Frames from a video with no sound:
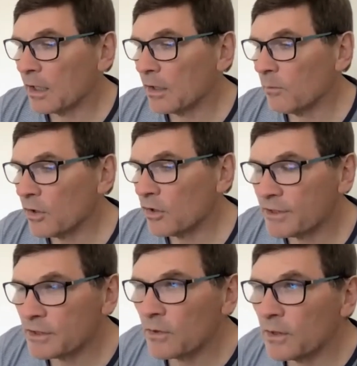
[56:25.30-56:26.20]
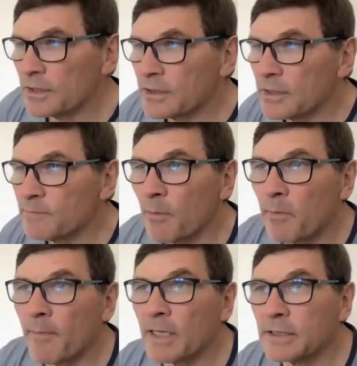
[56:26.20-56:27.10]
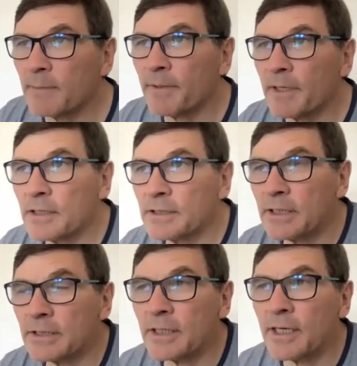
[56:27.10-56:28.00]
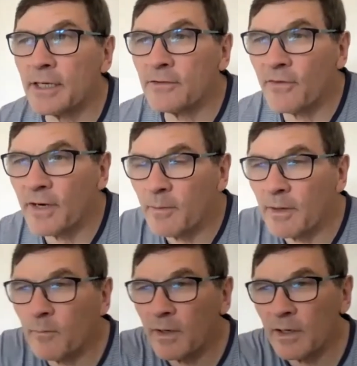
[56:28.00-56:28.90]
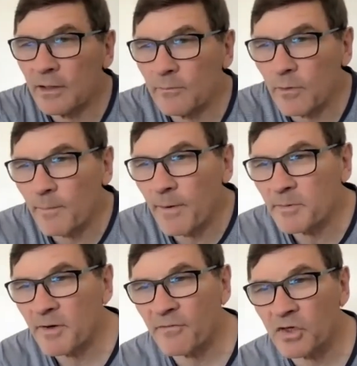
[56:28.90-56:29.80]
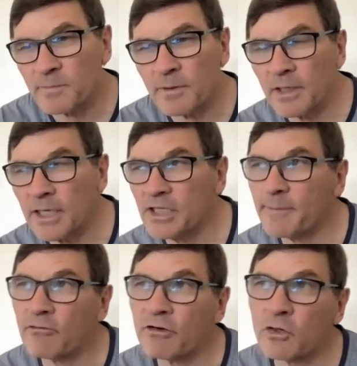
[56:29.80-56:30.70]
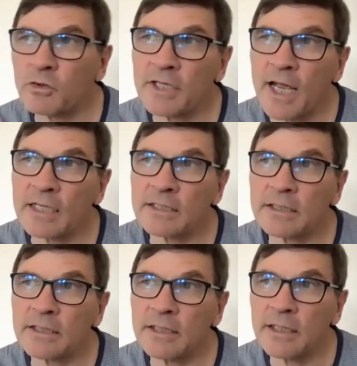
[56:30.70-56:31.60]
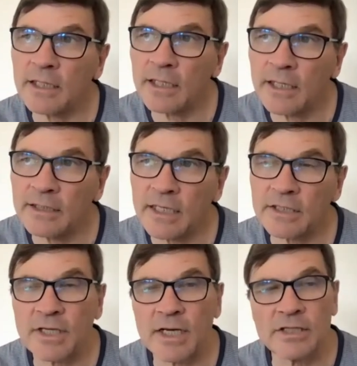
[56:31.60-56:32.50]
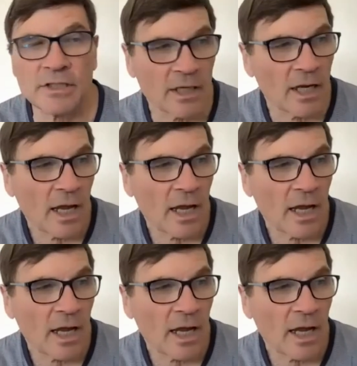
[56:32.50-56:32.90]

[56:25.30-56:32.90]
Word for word: the word critical is, is problematic because it's uh, it's funny when when I when I published my first book, Leadership: A Critical Text, they said at Sage,